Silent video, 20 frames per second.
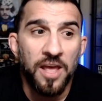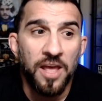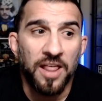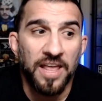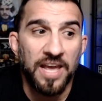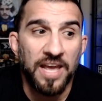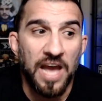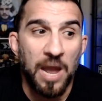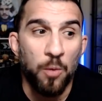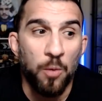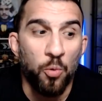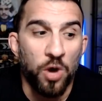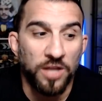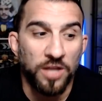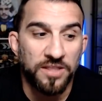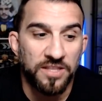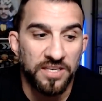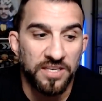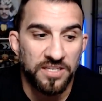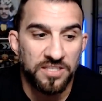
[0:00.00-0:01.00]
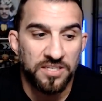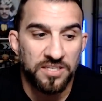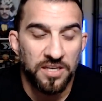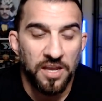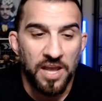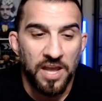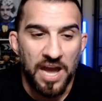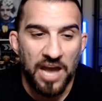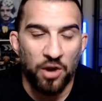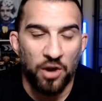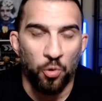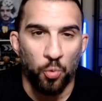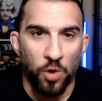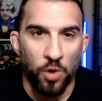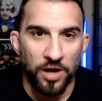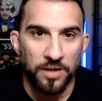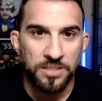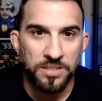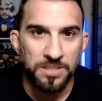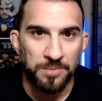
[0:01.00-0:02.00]
Like I want this. I don't
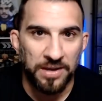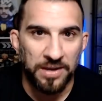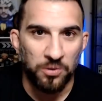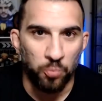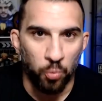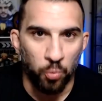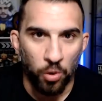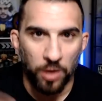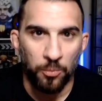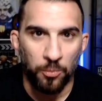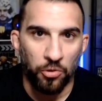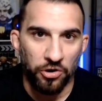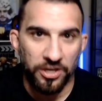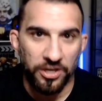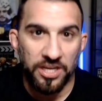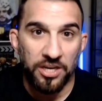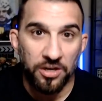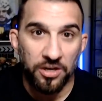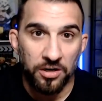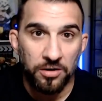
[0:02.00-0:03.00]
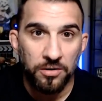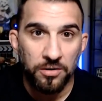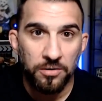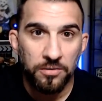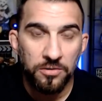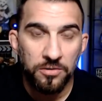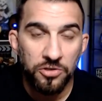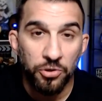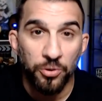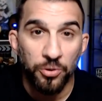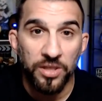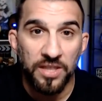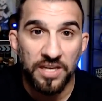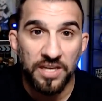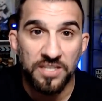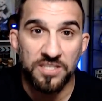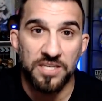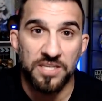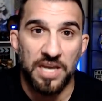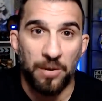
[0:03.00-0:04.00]
want to spend one more year doing
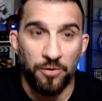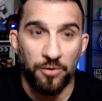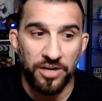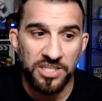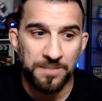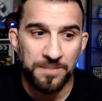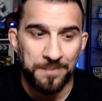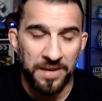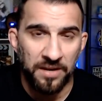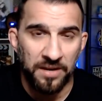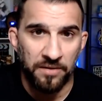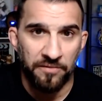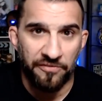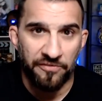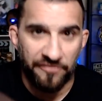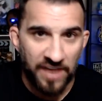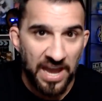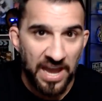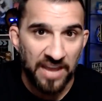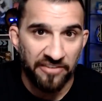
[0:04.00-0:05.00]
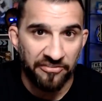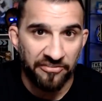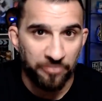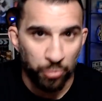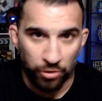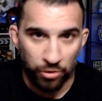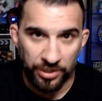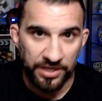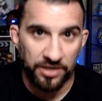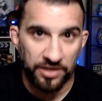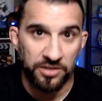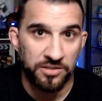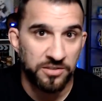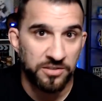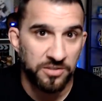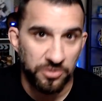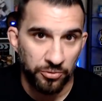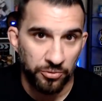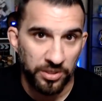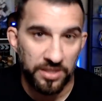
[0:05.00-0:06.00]
this. I want to spend five more
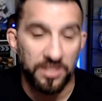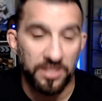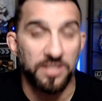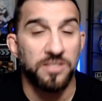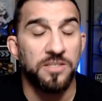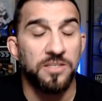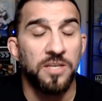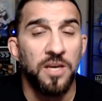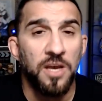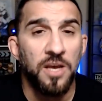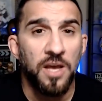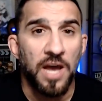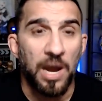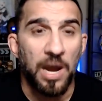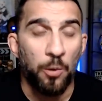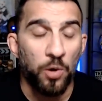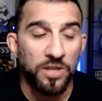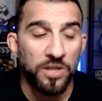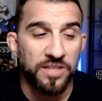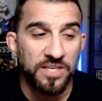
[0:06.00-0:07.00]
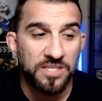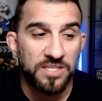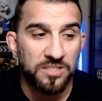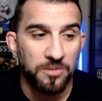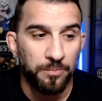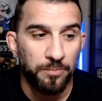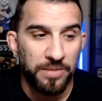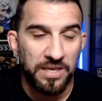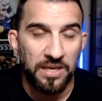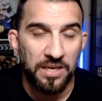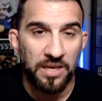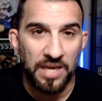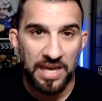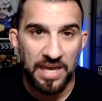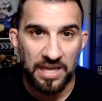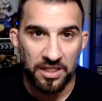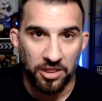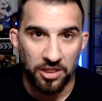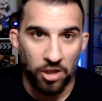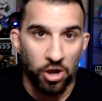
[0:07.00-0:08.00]
years doing this. I want this to be
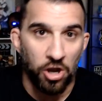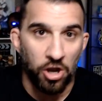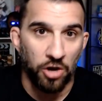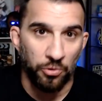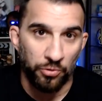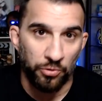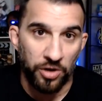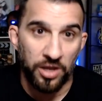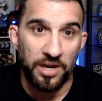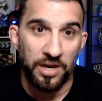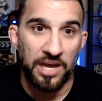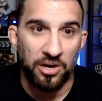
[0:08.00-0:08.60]
a long run.